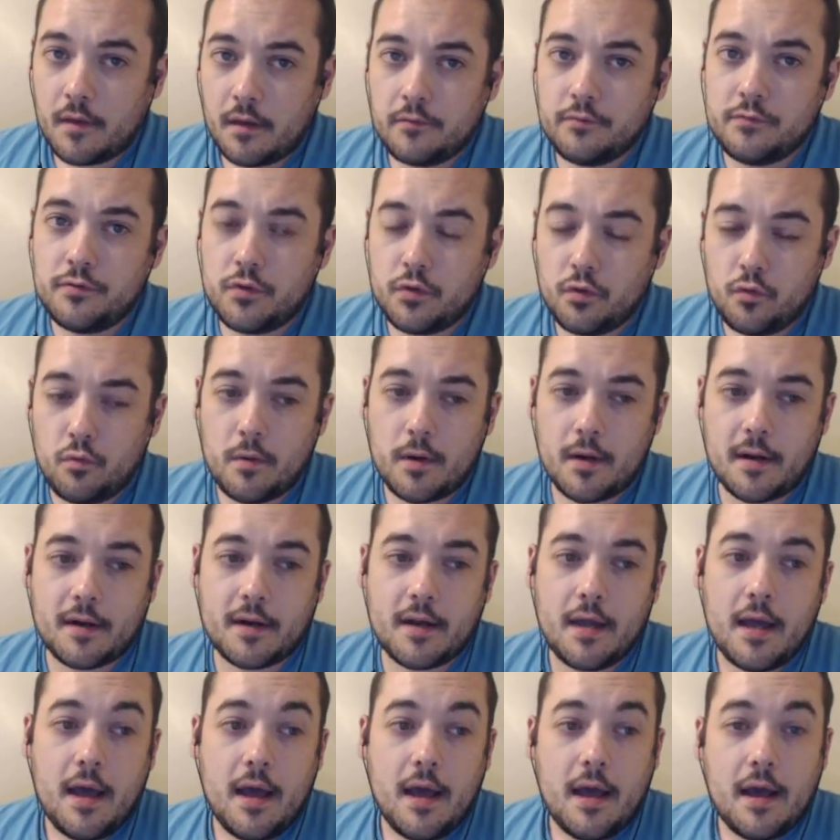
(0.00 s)
do
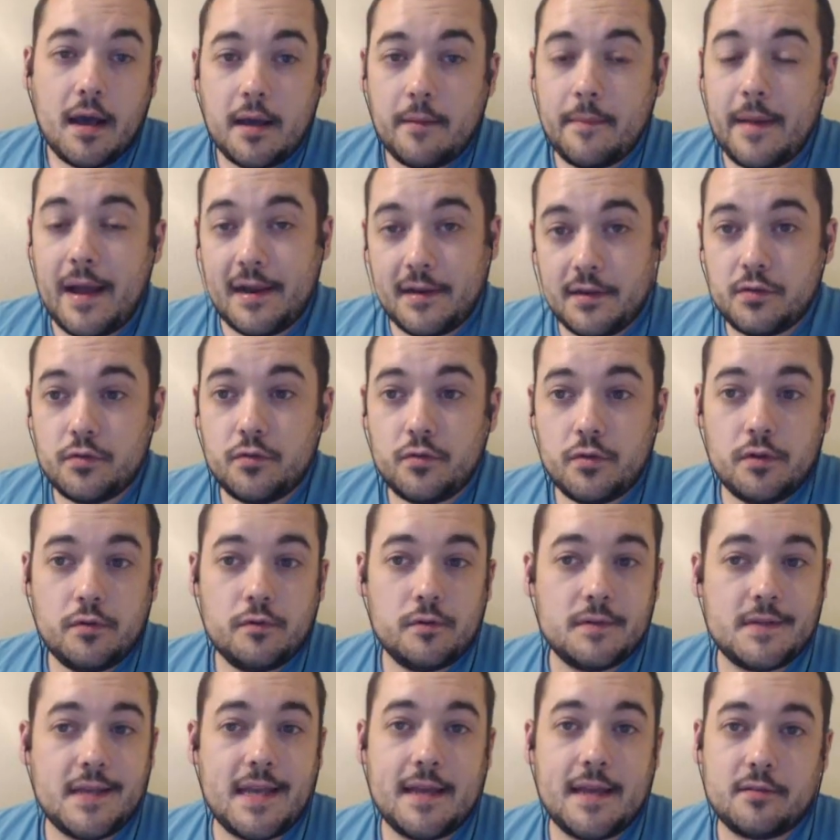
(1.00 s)
work. I do
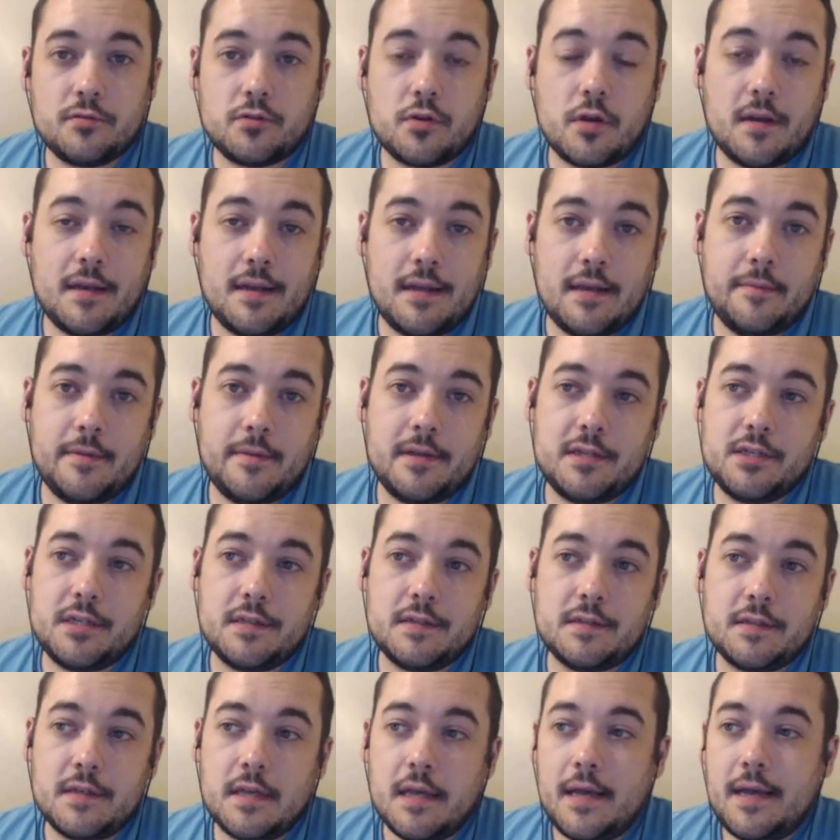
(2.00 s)
use hand-drawn
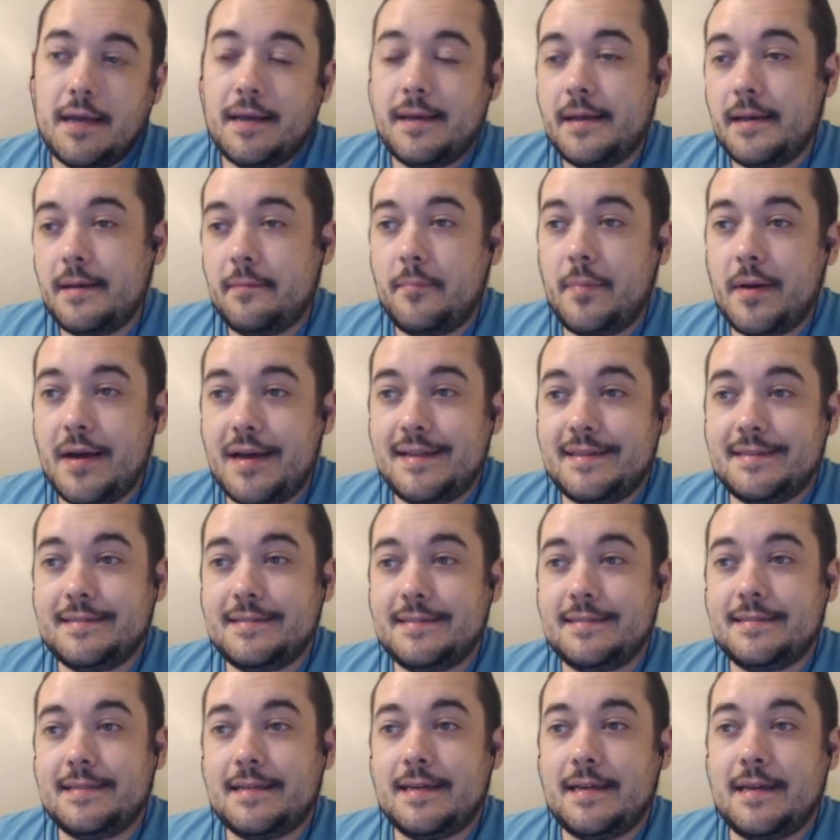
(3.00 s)
images,
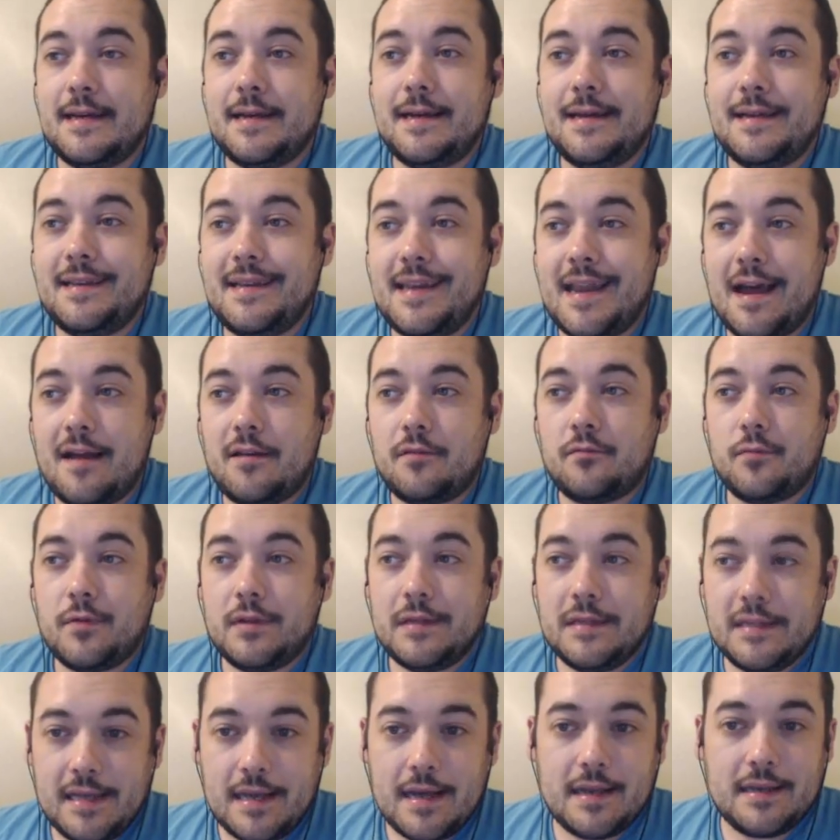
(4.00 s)
but not
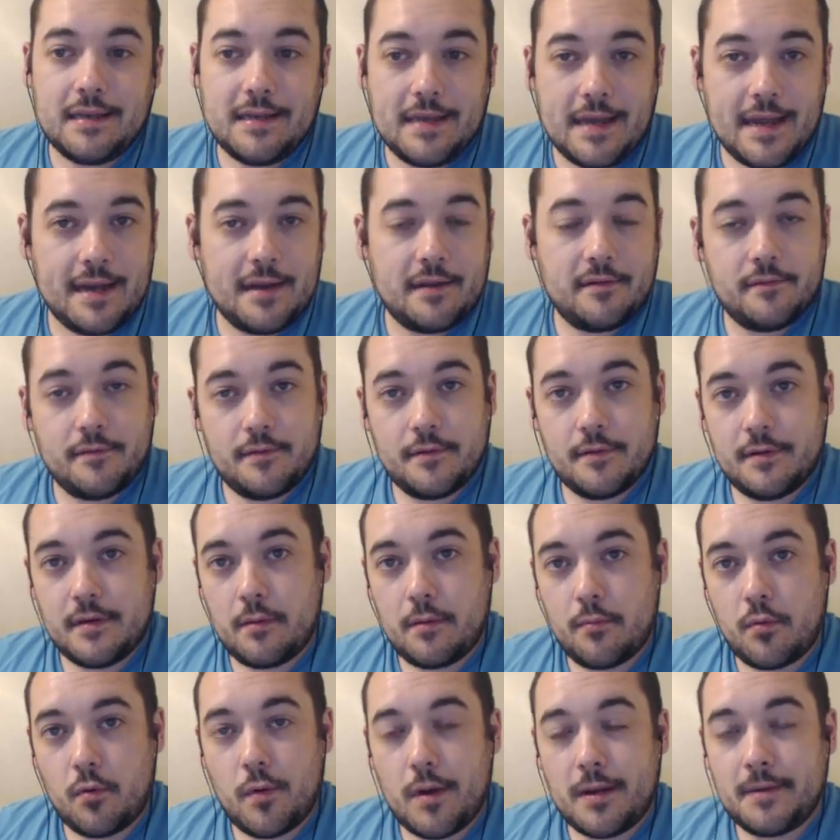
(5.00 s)
really on native,
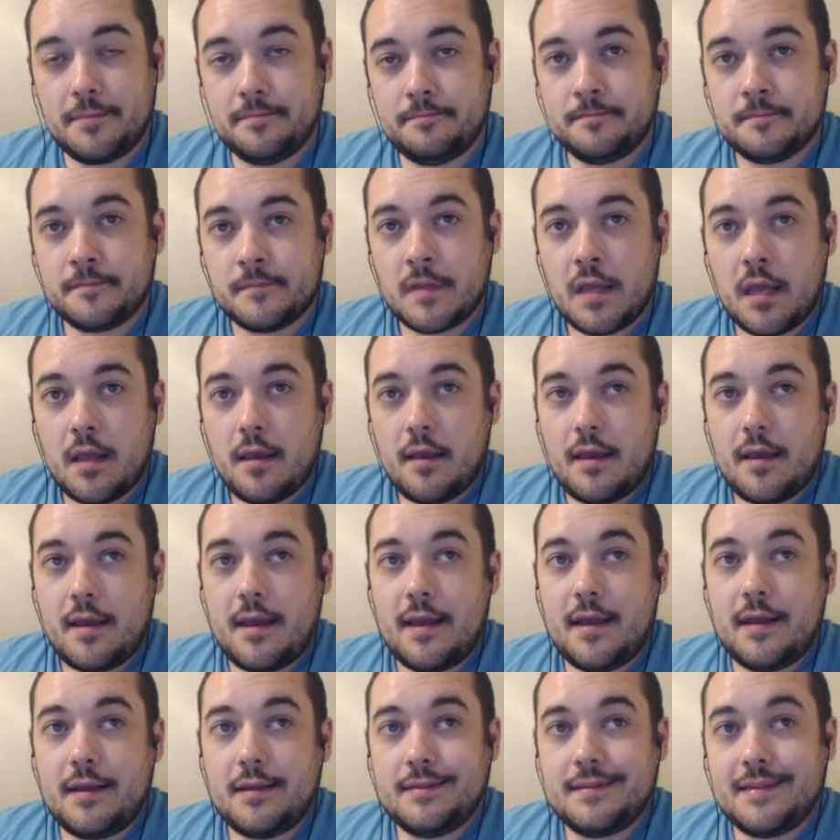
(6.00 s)
number one.
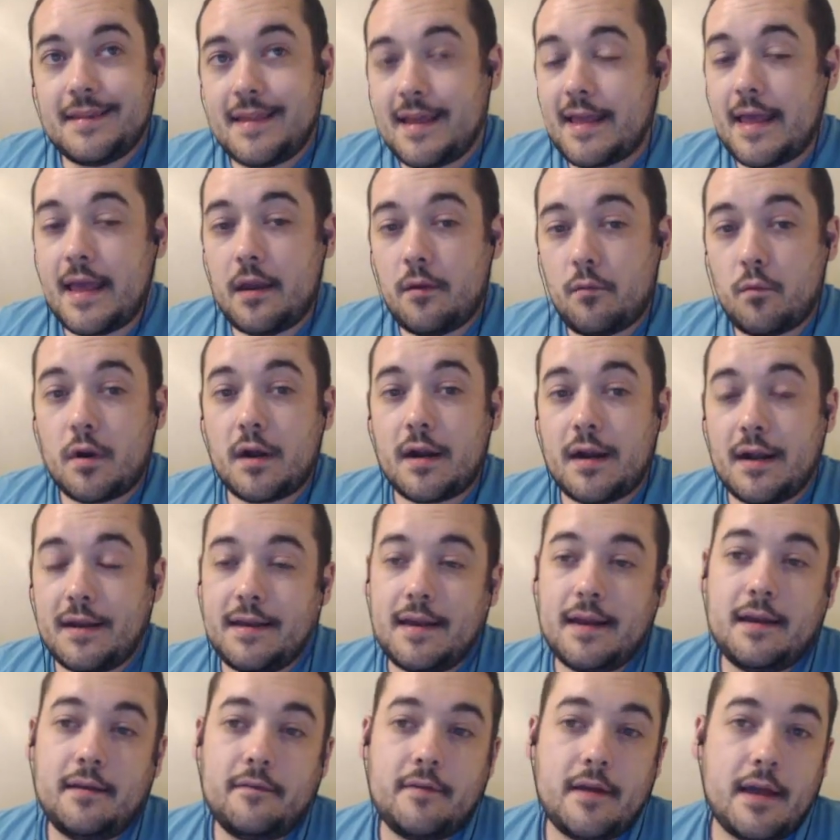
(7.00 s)
And they can work on
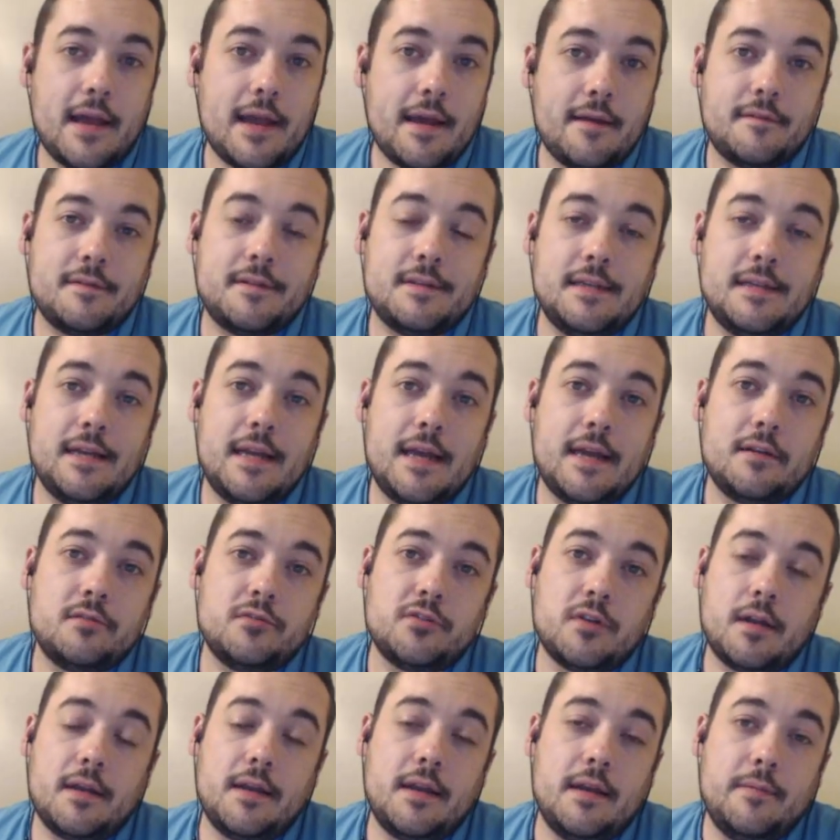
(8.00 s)
native. I have seen
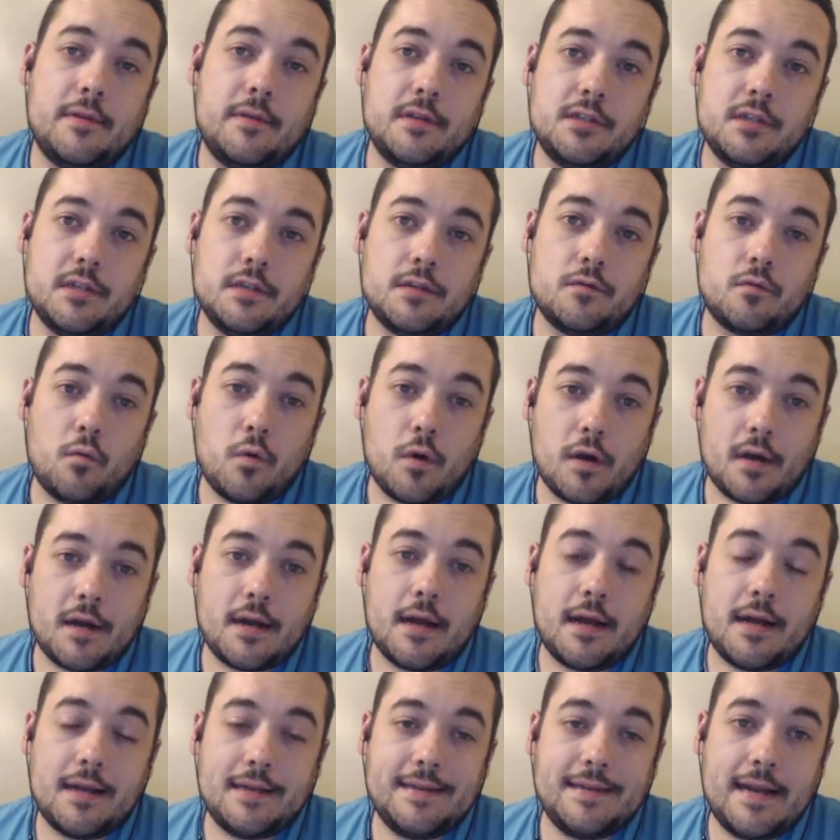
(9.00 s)
hand-drawn images work
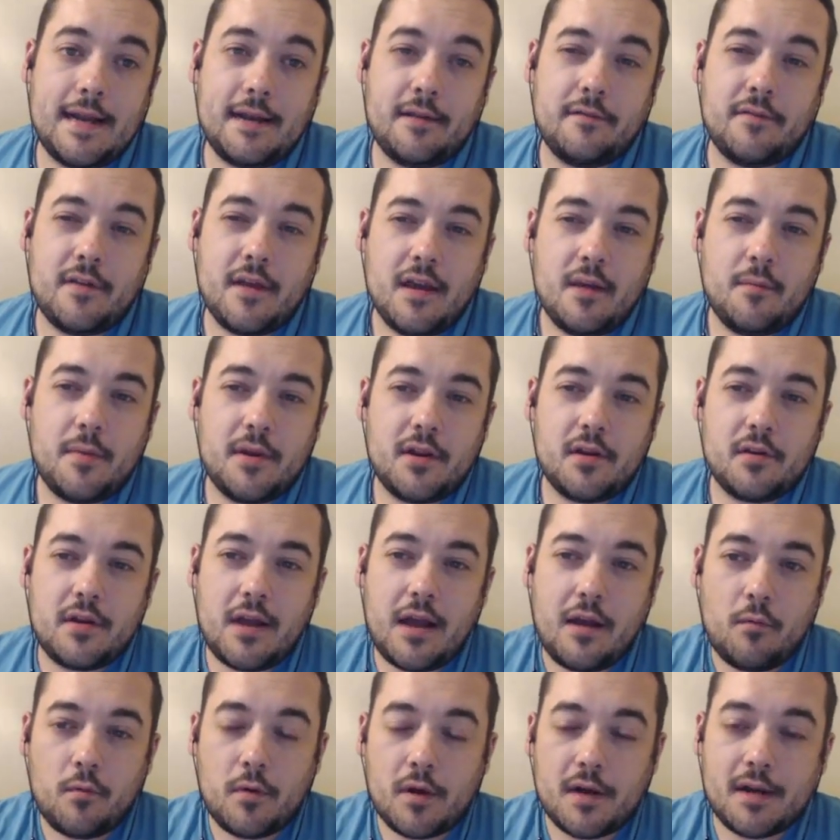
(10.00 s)
on native, but you're
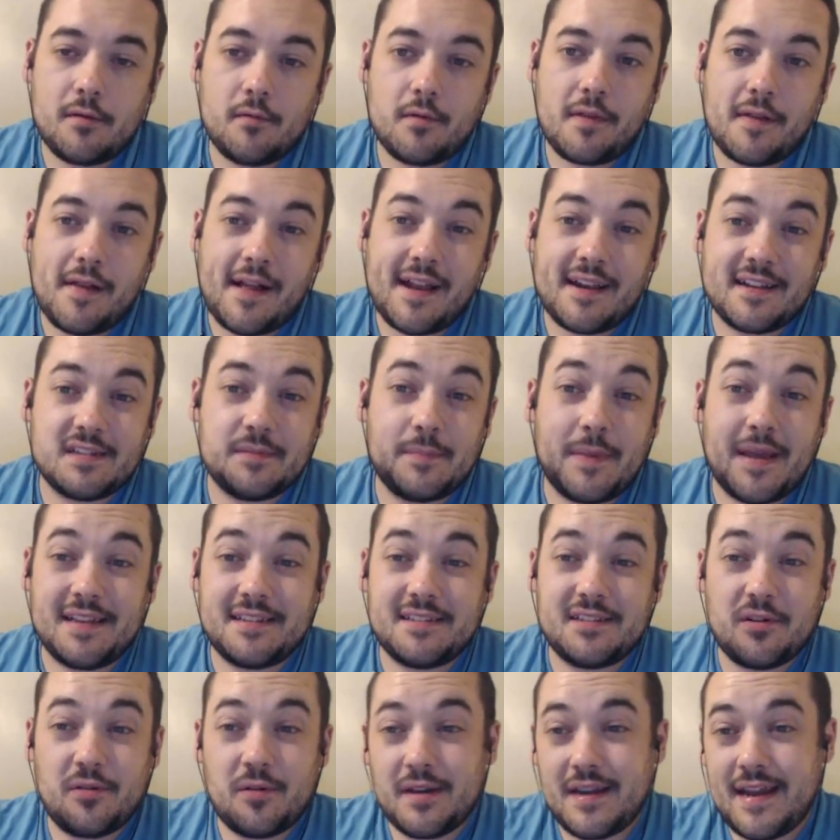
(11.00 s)
not working with a lot of
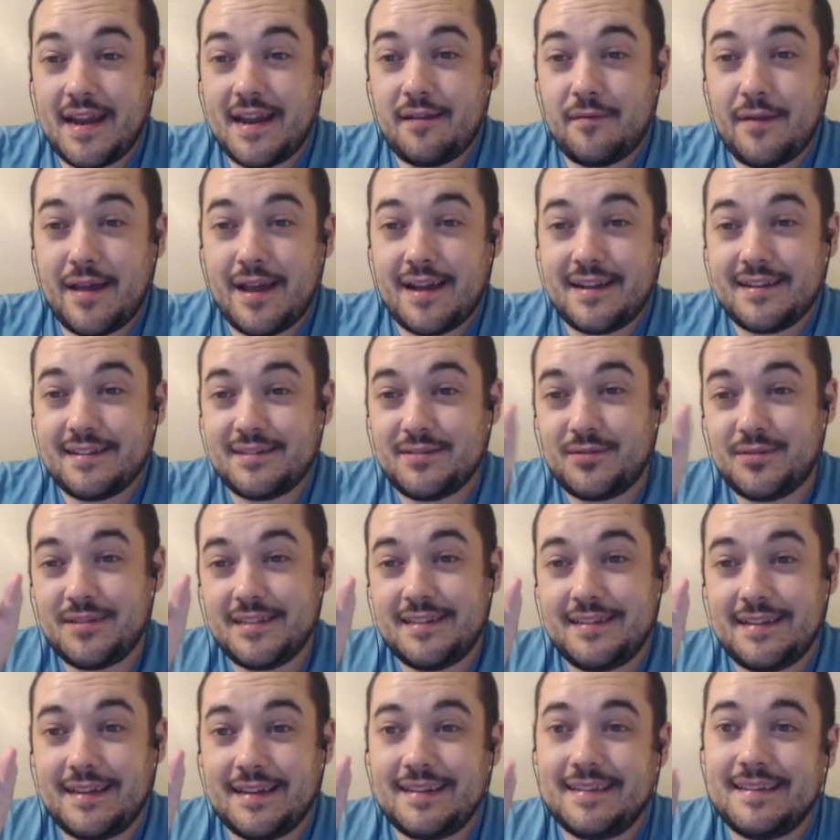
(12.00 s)
space. A native ad is
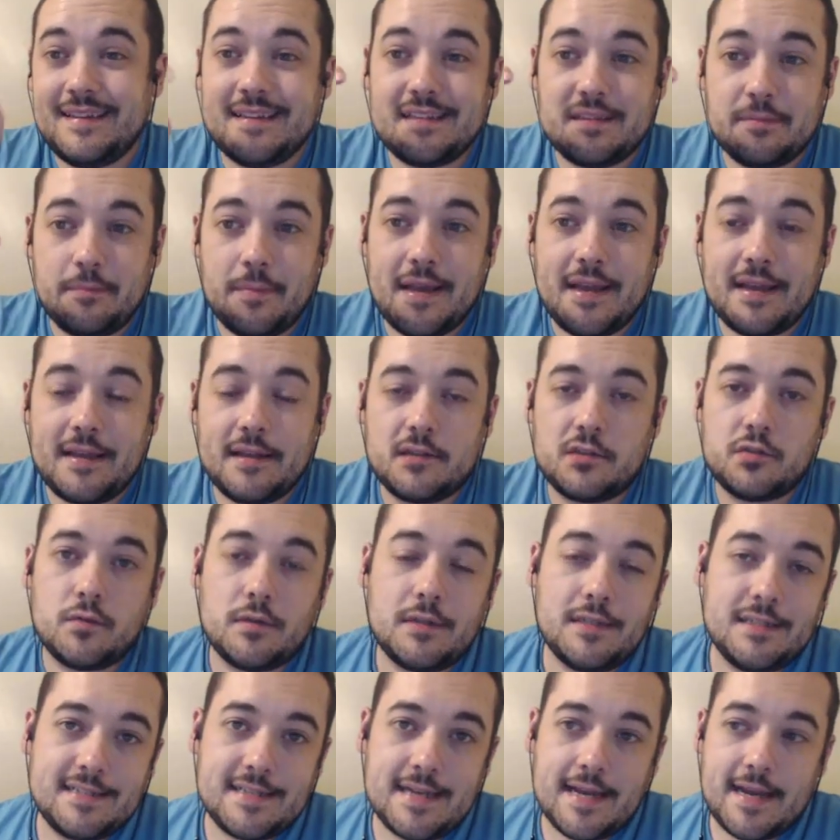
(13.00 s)
only like this big. It's
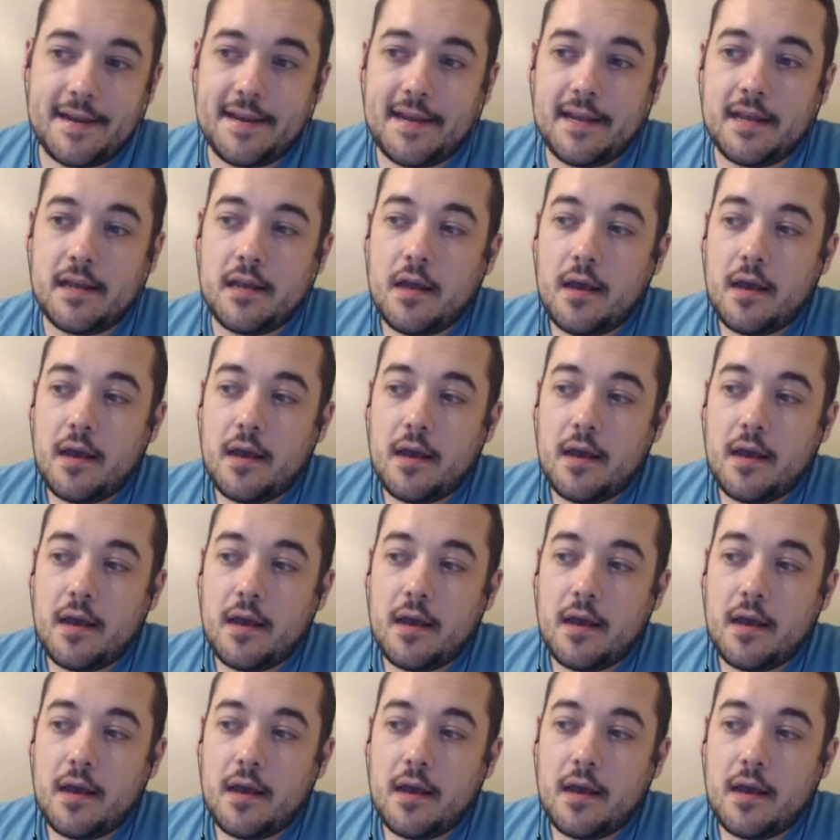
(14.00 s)
really tiny.